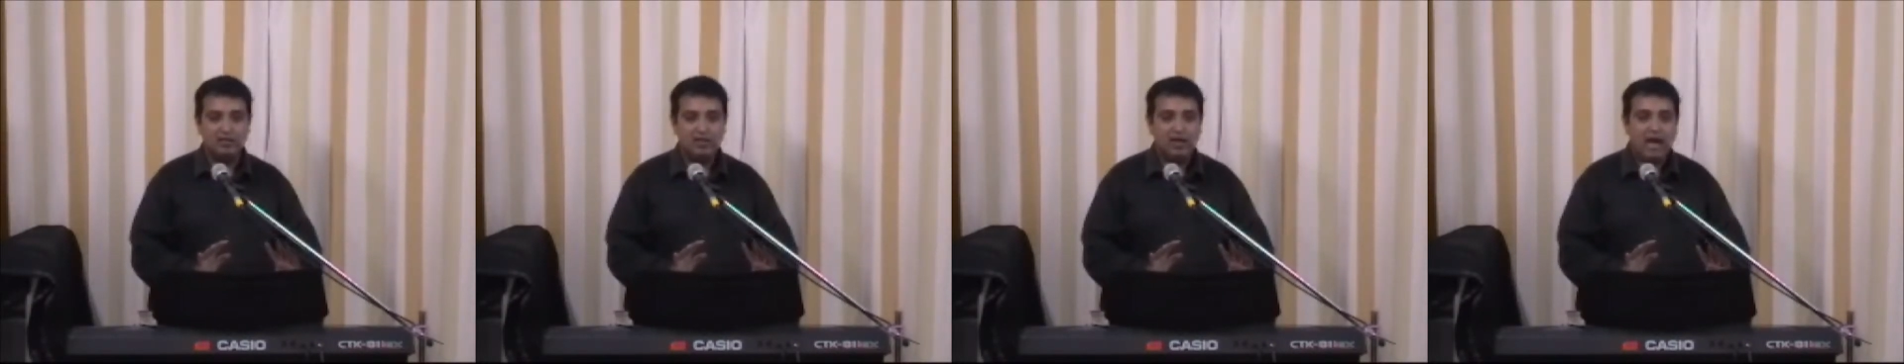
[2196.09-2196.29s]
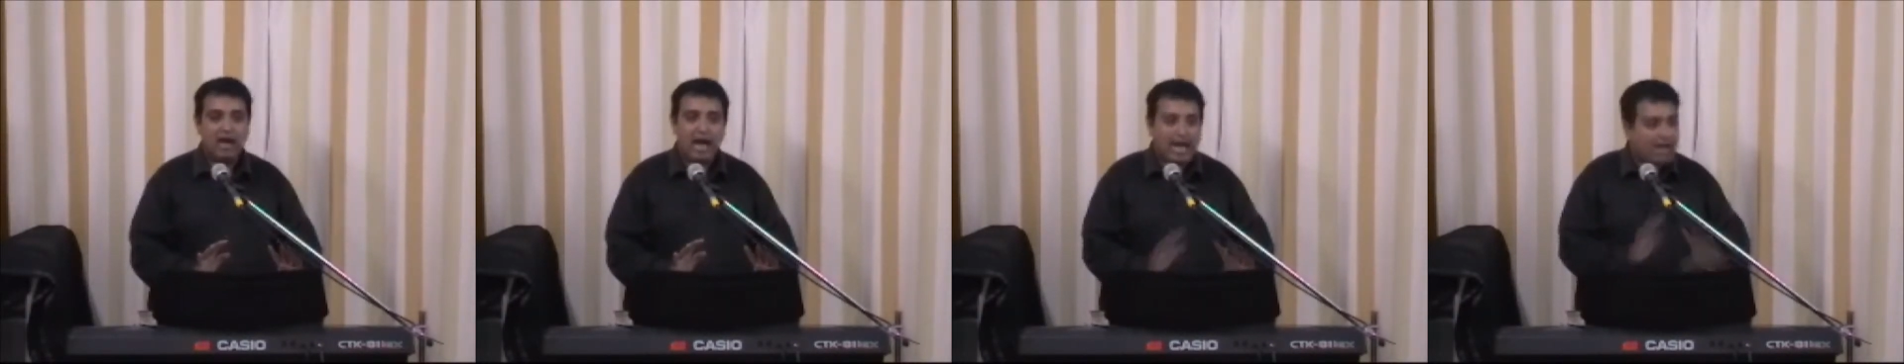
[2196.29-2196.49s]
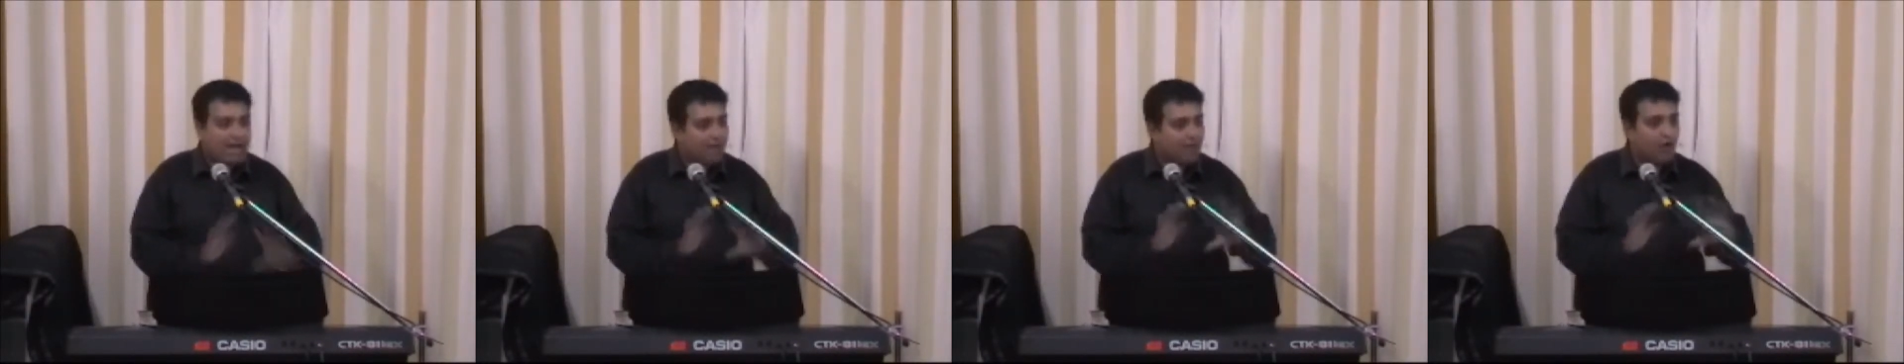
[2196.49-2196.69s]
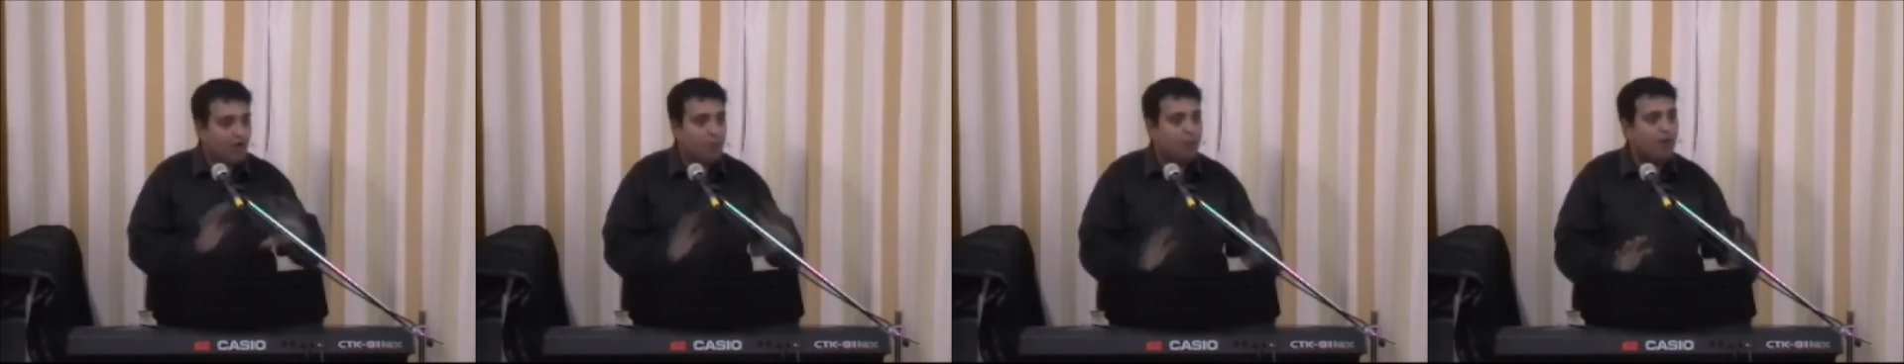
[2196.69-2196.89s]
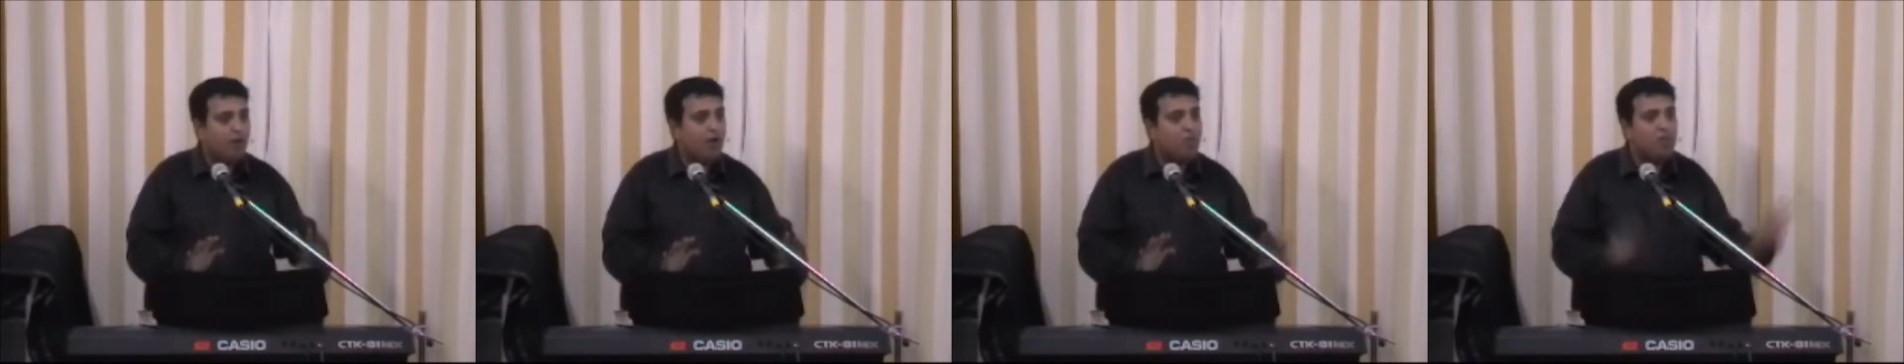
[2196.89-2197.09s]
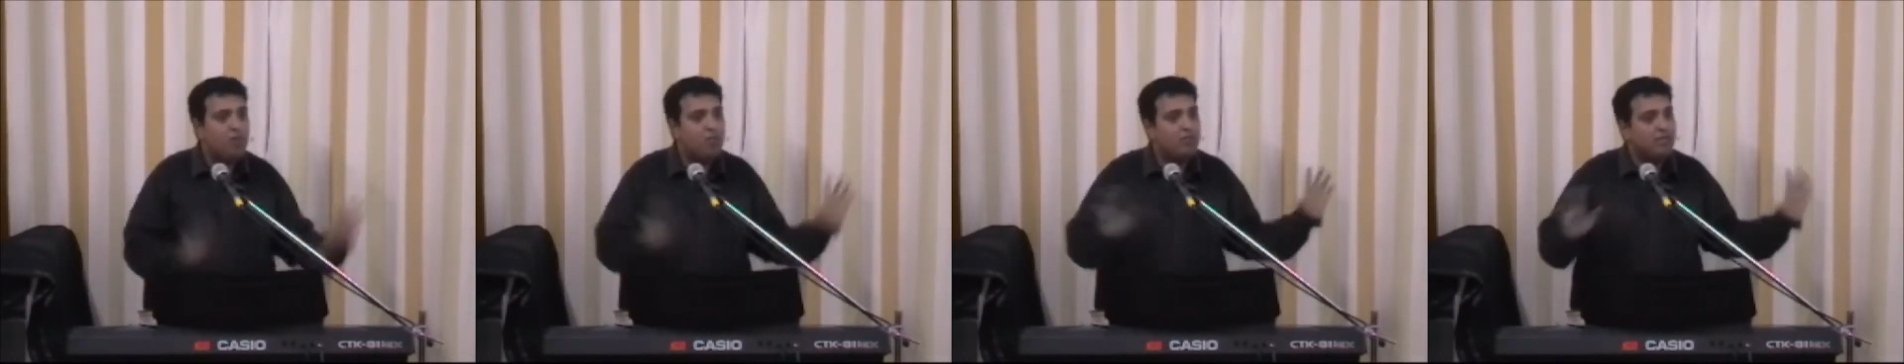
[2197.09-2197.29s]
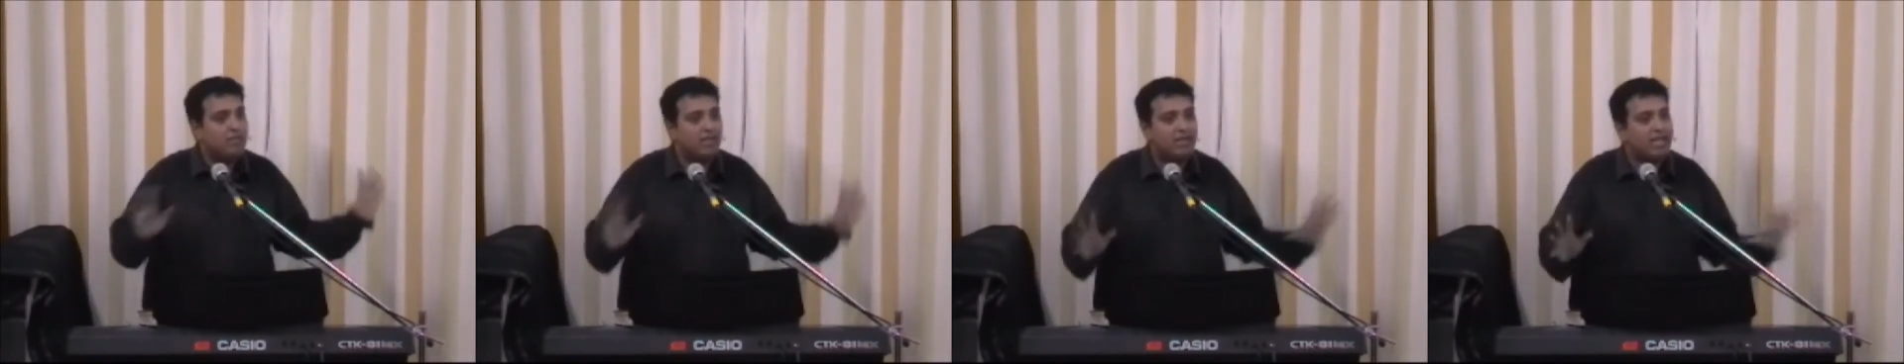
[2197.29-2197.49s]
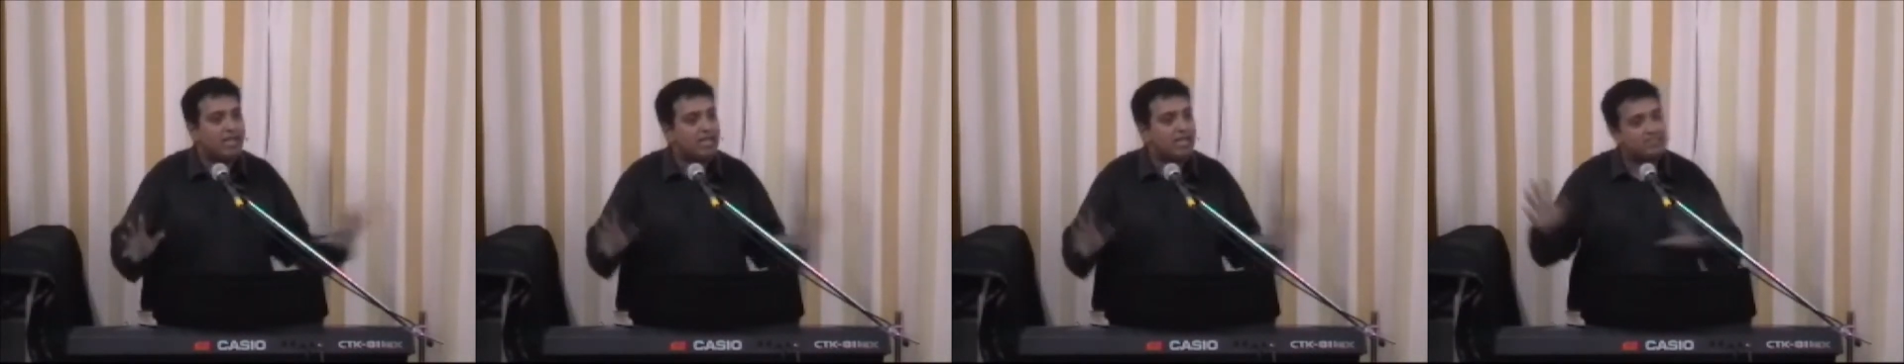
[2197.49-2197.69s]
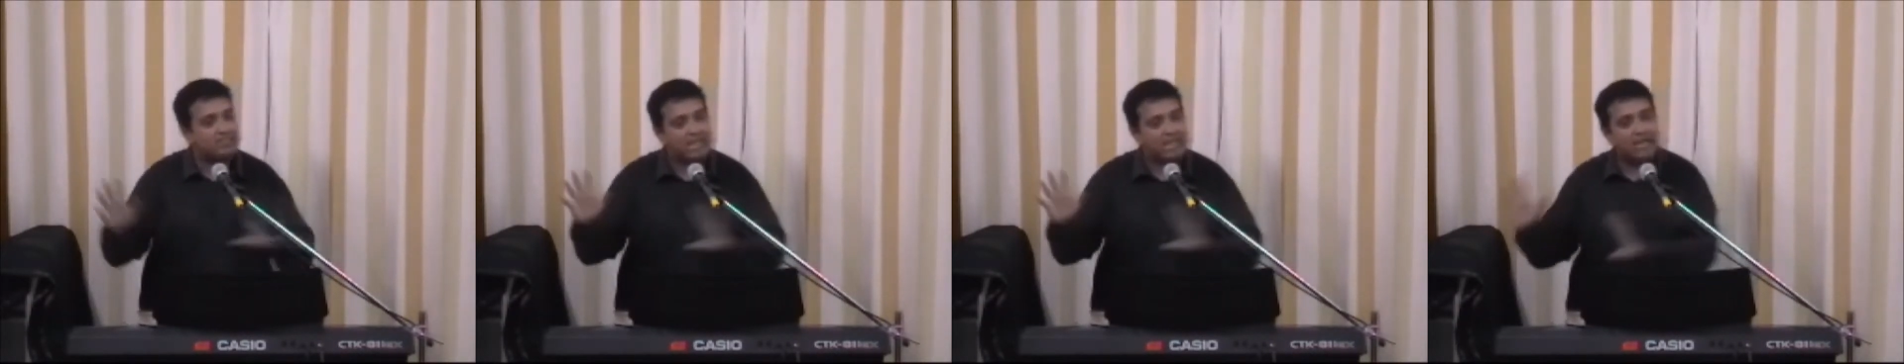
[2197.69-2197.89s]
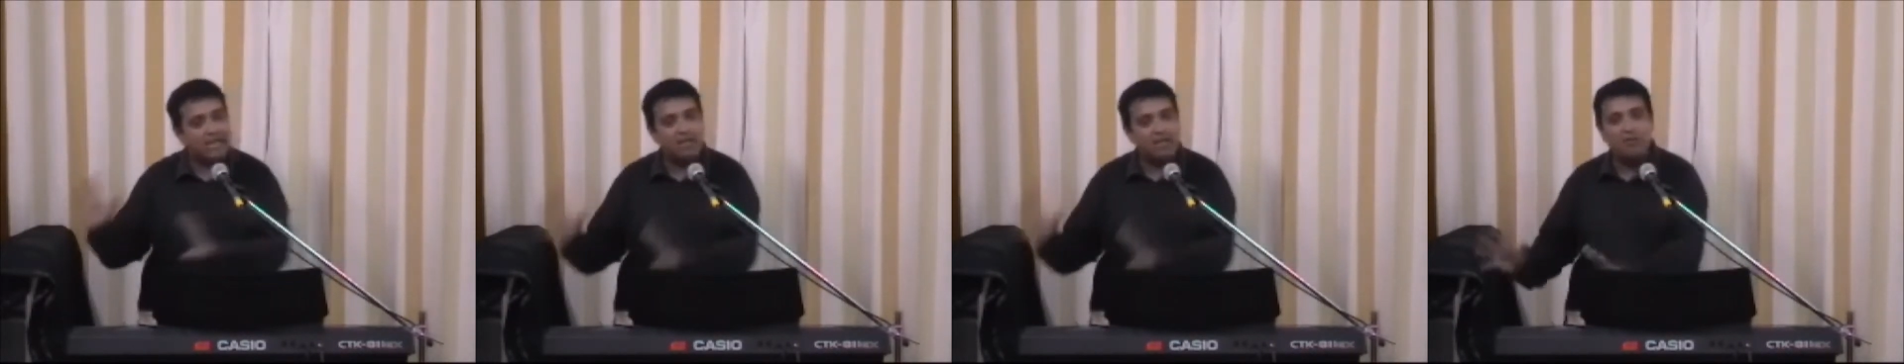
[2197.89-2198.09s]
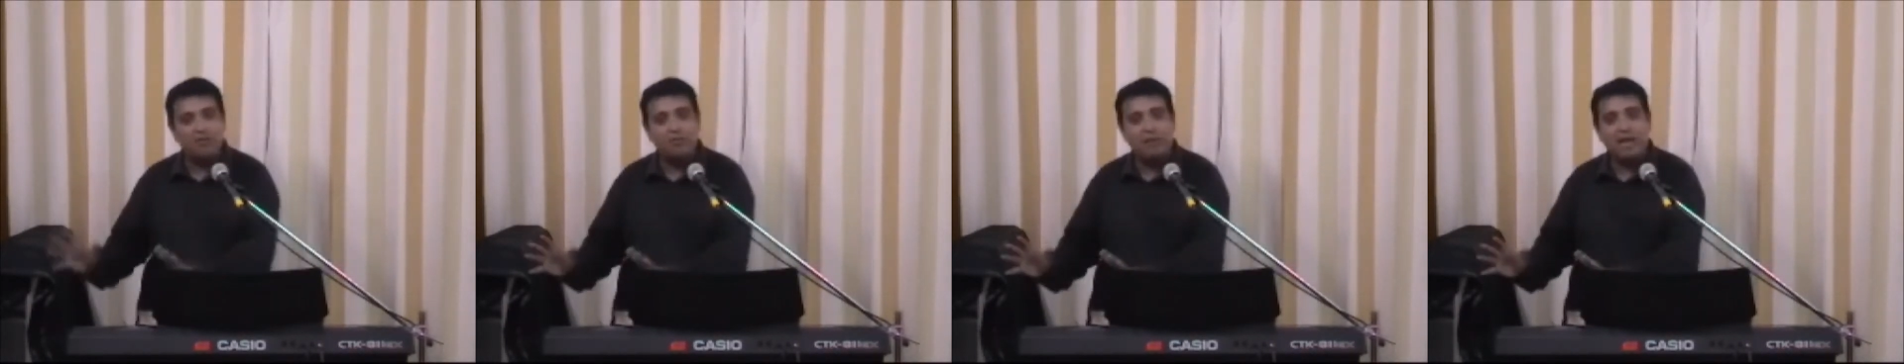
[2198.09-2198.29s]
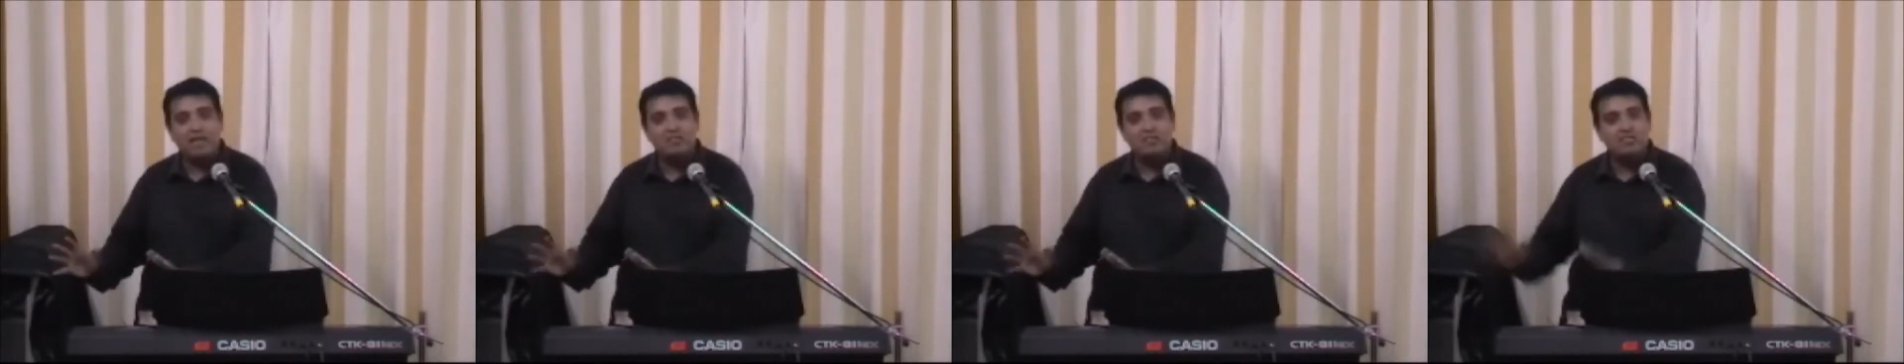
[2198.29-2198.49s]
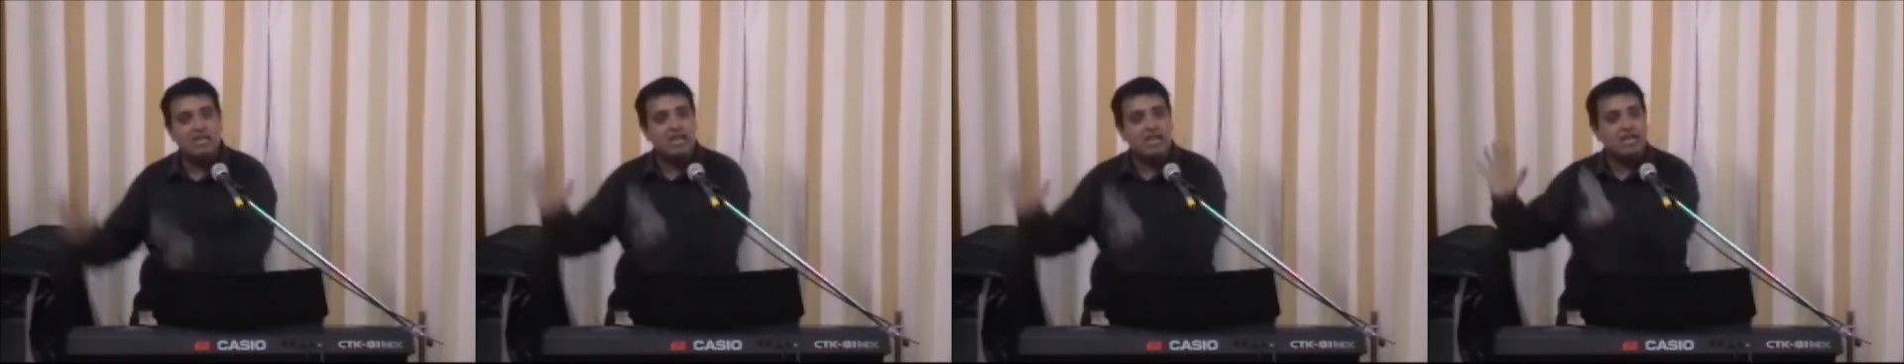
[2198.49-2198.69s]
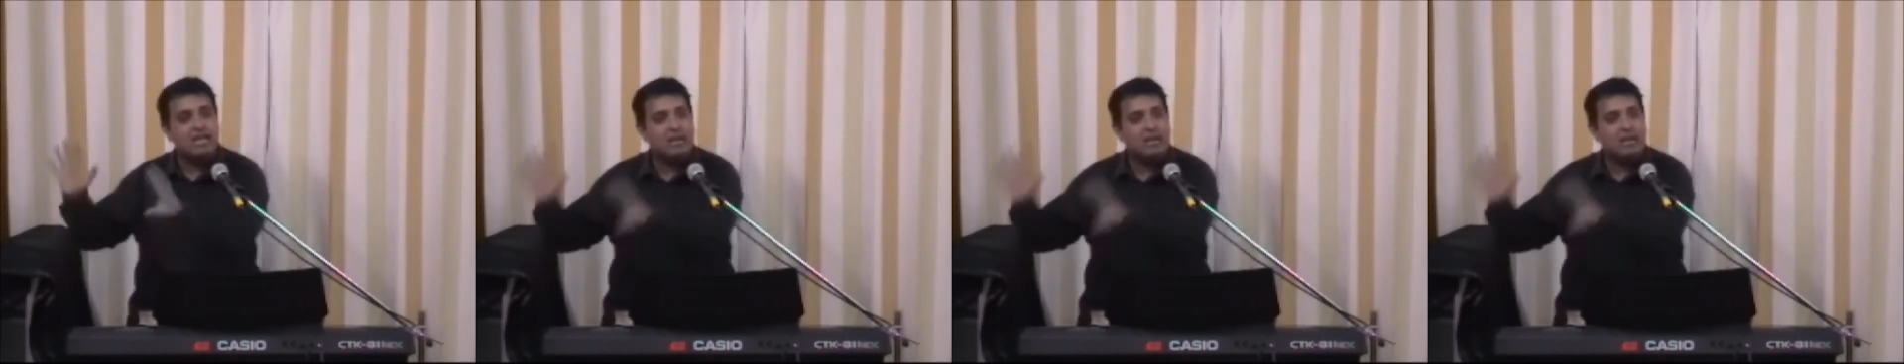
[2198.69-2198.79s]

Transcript: I have no problem with India standing with Palestine,